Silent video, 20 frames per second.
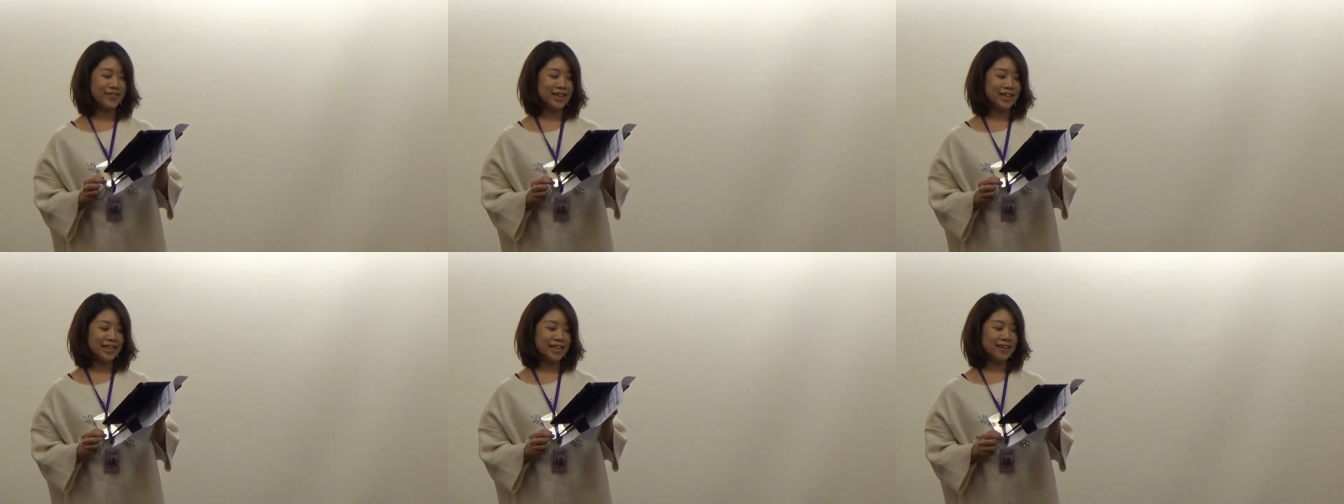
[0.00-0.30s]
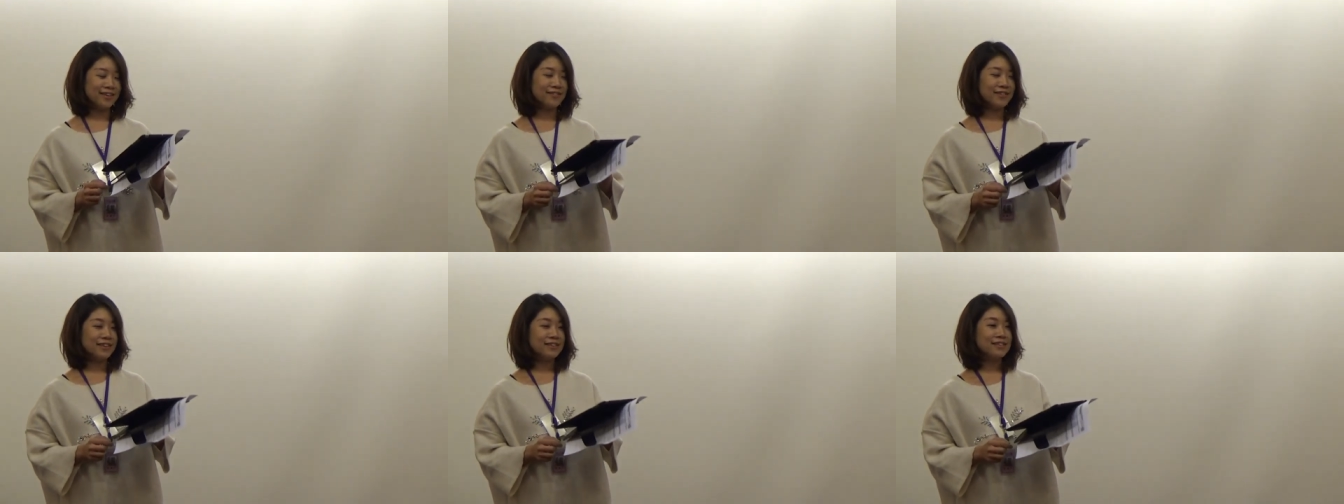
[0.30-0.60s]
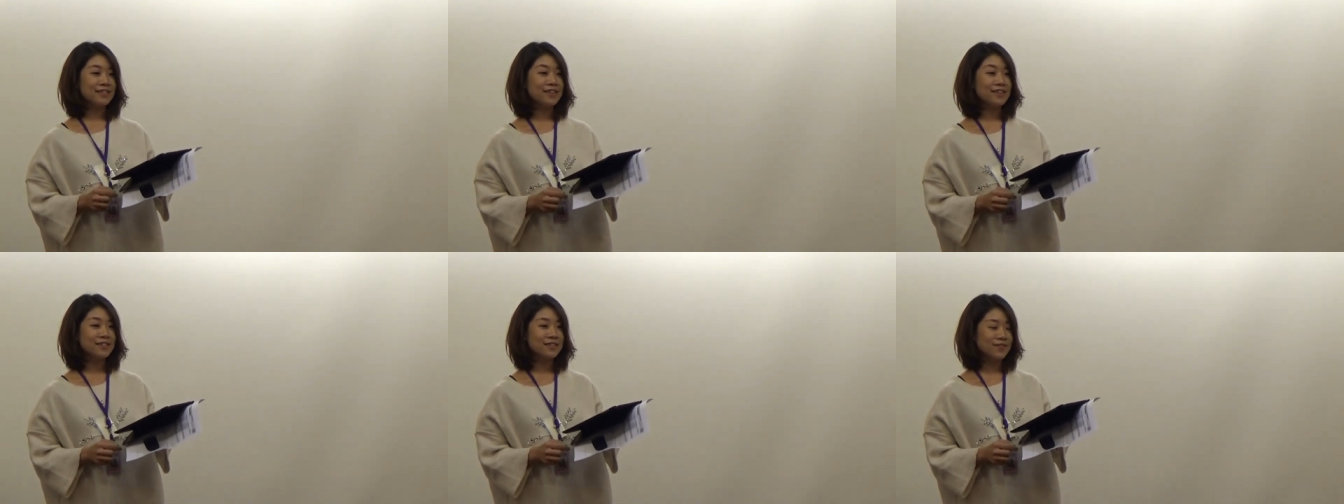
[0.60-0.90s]
running
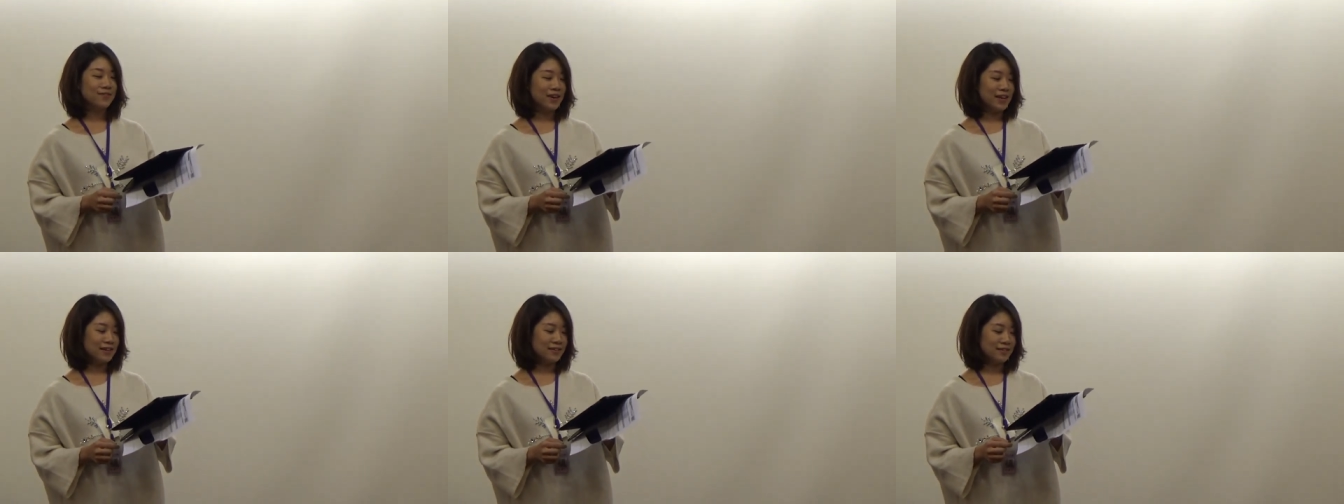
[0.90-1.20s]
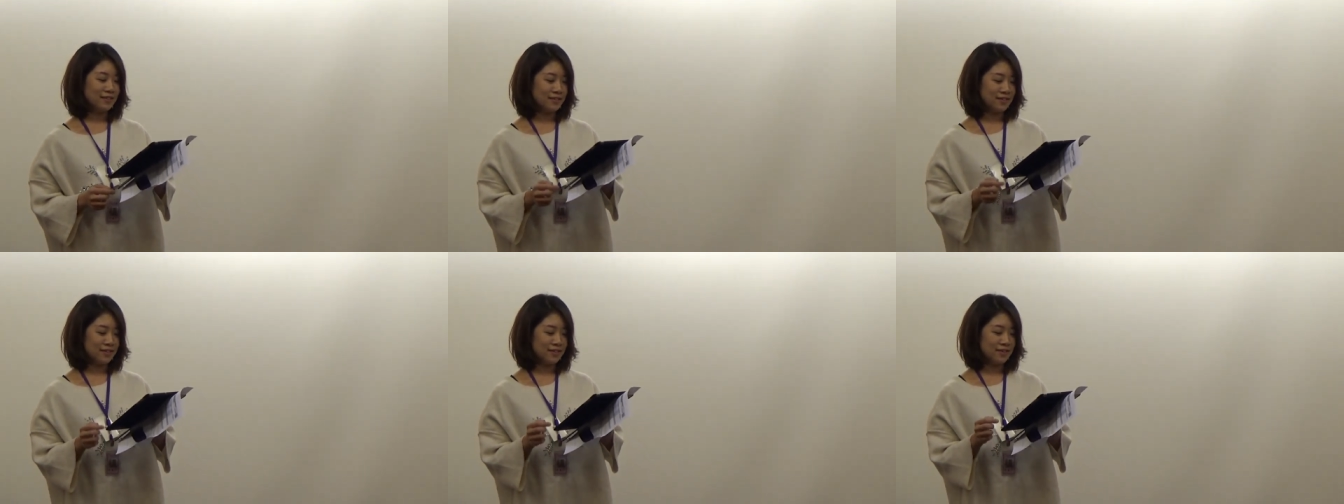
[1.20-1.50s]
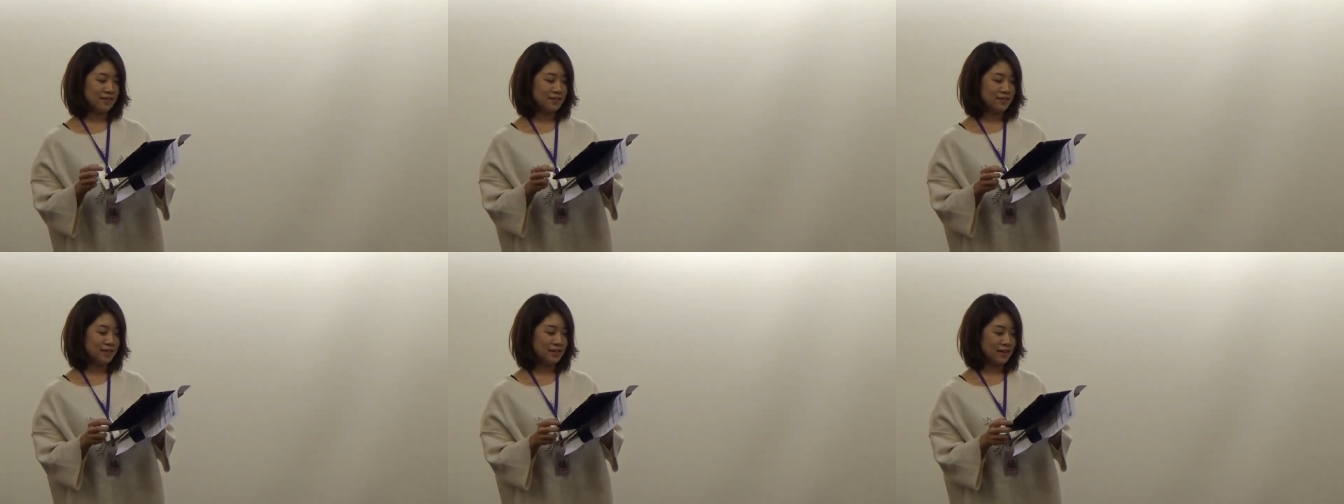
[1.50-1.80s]
with
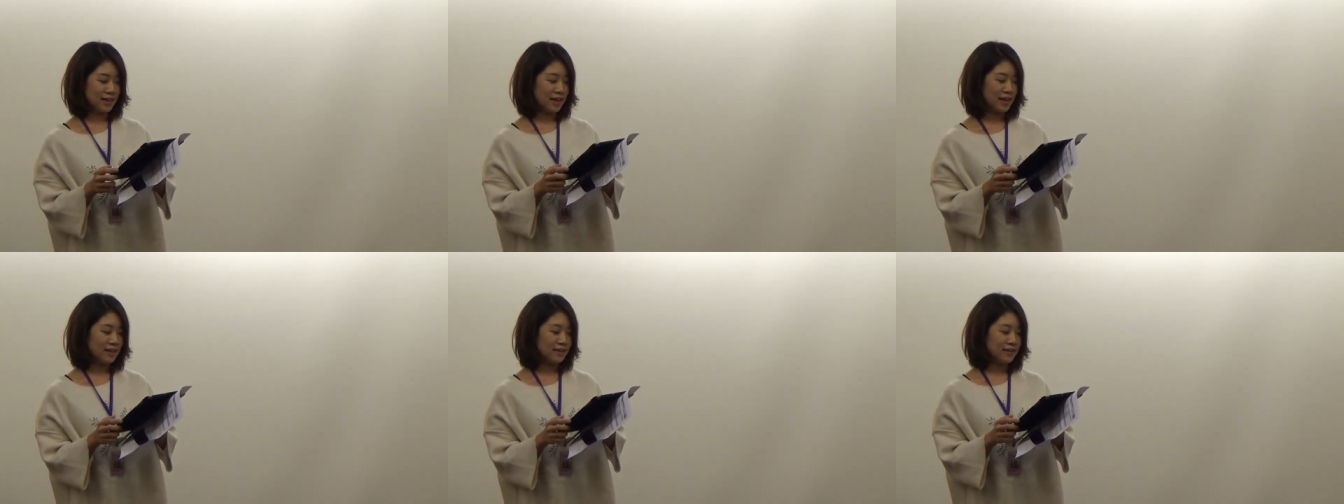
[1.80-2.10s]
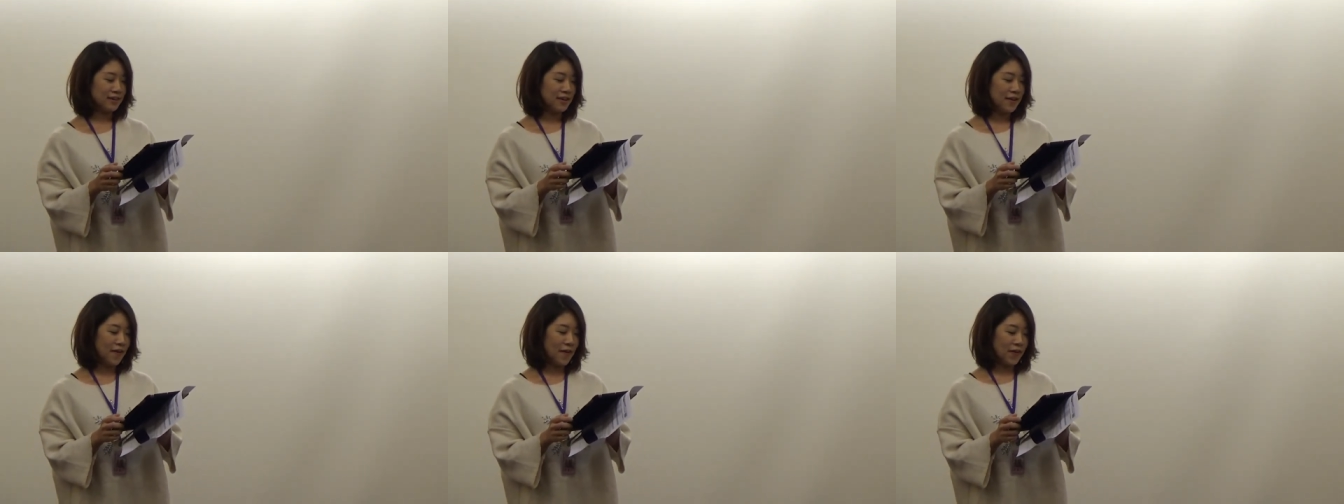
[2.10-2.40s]
Toastmaster together